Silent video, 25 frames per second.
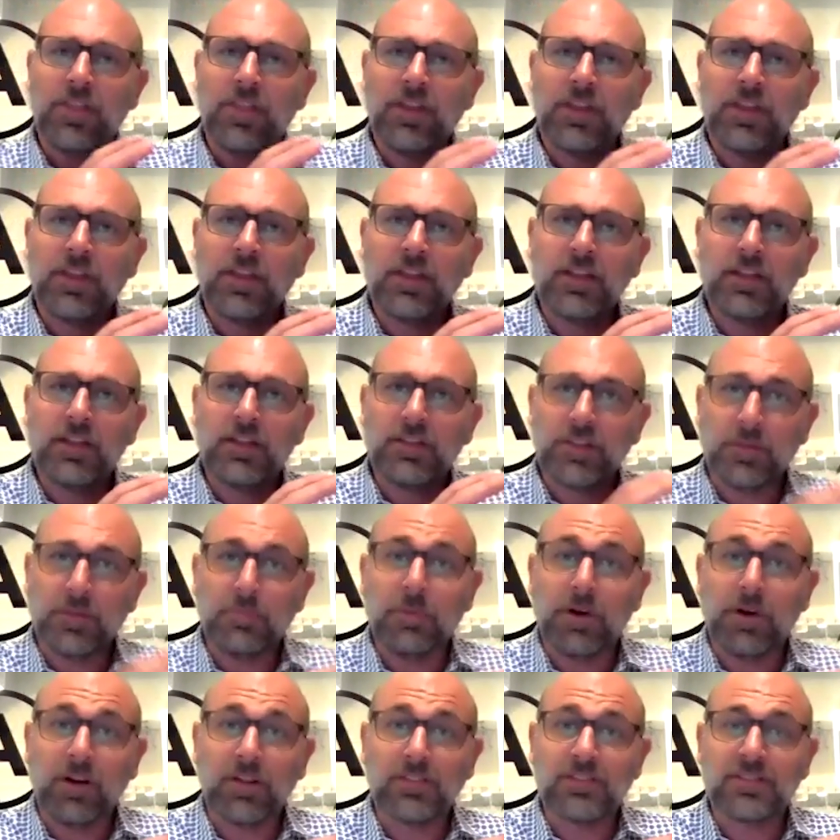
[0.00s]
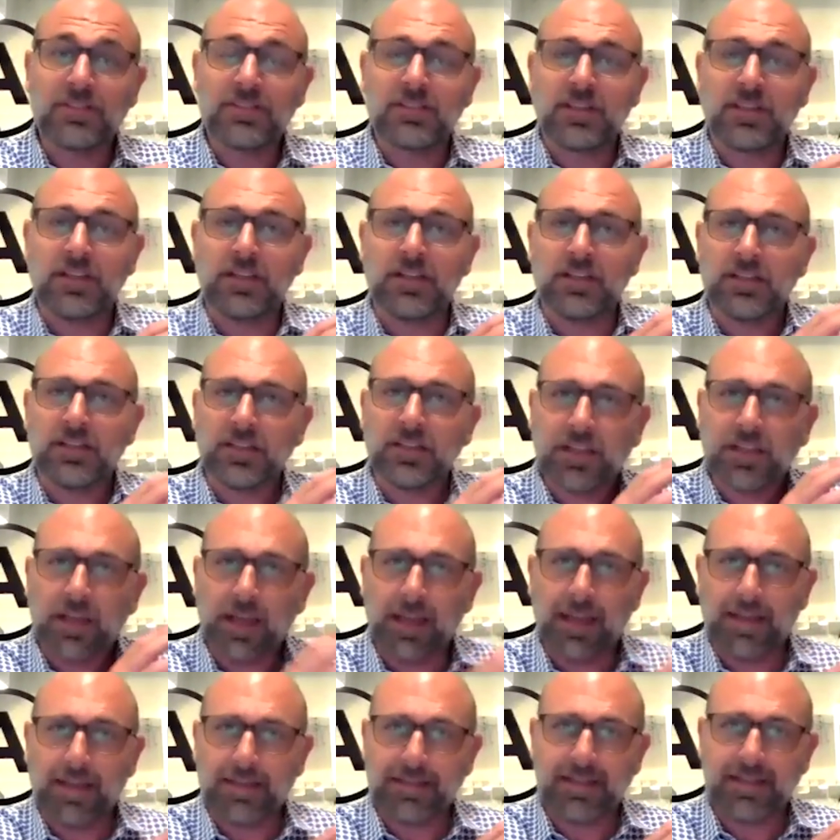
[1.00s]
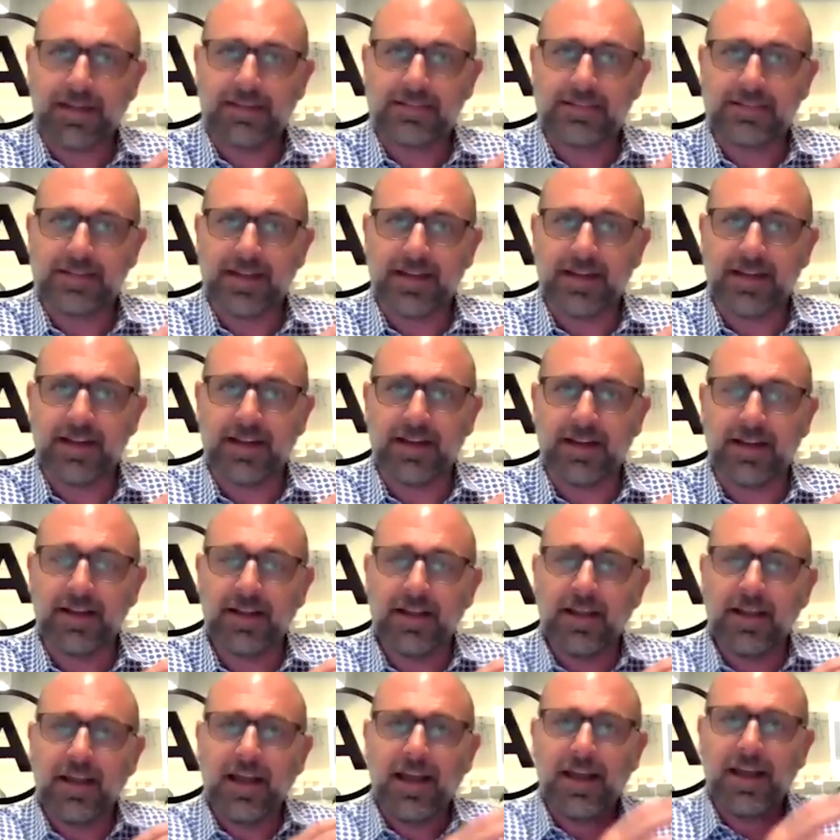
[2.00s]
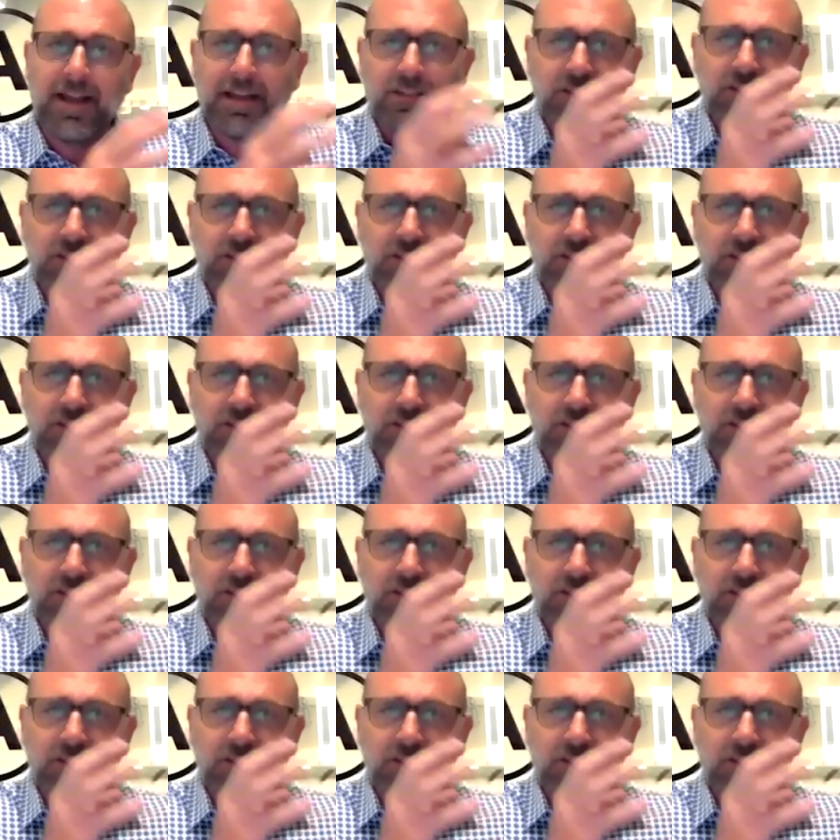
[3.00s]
the, the bots can collect that data and